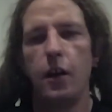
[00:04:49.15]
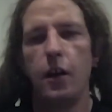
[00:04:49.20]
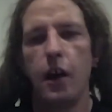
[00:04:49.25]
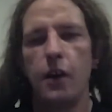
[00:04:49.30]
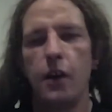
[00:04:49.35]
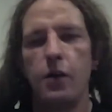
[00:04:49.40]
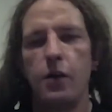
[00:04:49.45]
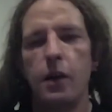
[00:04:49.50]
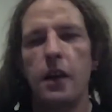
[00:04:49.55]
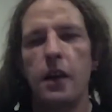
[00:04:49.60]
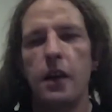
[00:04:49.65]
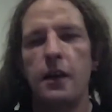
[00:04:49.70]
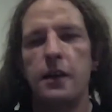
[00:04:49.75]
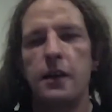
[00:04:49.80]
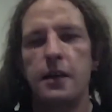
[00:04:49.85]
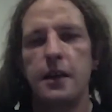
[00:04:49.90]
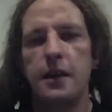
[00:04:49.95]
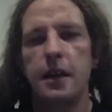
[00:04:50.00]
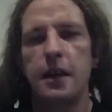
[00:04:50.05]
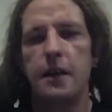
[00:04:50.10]
as we're going to
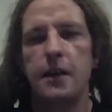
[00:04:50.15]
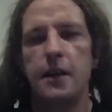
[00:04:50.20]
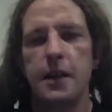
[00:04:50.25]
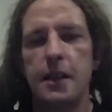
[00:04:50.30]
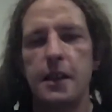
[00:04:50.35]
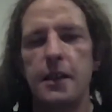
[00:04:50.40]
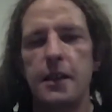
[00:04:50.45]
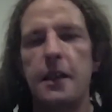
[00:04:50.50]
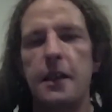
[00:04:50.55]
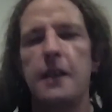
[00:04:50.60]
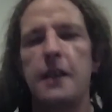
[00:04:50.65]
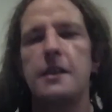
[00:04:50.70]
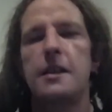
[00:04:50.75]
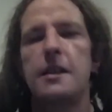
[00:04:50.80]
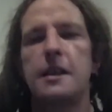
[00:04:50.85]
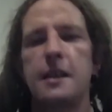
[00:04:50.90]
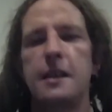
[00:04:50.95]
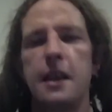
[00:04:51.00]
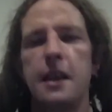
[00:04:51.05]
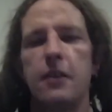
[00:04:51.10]
see, this isn't
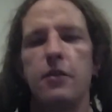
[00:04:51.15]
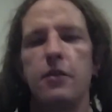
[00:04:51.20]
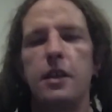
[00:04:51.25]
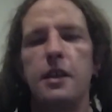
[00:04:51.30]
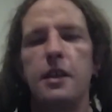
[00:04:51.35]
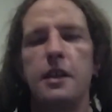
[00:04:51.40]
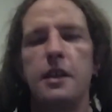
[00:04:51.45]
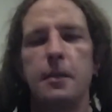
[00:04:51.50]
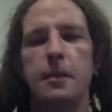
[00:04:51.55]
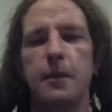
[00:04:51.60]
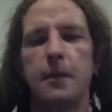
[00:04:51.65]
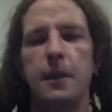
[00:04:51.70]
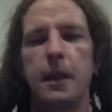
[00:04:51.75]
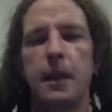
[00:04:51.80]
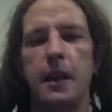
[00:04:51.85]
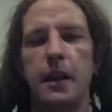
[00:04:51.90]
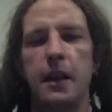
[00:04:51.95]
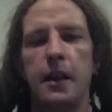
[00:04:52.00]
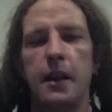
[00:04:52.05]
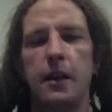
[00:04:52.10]
necessarily
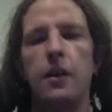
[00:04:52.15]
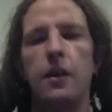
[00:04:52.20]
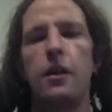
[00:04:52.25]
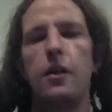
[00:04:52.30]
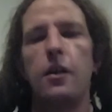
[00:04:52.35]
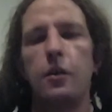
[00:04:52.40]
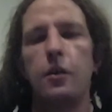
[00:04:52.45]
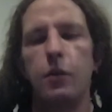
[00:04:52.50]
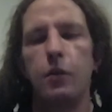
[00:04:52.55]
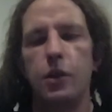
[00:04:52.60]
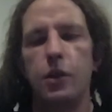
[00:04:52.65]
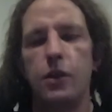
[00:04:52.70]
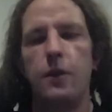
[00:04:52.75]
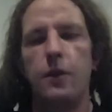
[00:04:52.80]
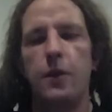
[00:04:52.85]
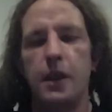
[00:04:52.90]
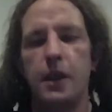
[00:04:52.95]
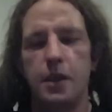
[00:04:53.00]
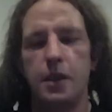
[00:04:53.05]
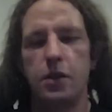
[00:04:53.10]
something which
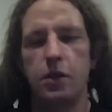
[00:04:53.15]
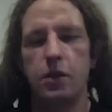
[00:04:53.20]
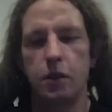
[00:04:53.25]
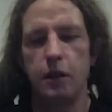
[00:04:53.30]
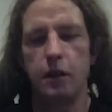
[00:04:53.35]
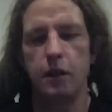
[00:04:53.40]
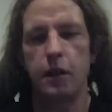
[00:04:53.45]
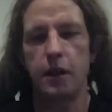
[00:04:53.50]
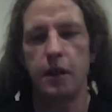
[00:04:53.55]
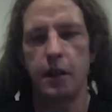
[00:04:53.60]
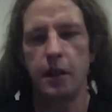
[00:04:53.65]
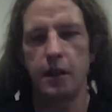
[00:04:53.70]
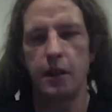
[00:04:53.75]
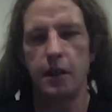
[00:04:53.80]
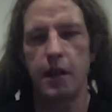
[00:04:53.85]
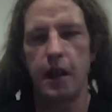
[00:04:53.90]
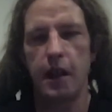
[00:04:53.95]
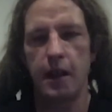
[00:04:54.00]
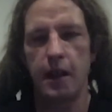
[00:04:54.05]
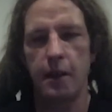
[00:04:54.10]
fits all
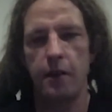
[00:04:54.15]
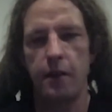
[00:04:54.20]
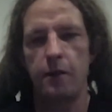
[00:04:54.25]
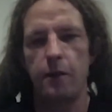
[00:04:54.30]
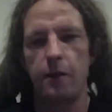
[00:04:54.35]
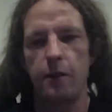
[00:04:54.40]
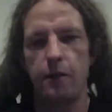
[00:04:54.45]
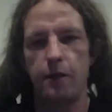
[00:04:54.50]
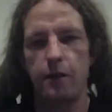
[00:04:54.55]
the kind of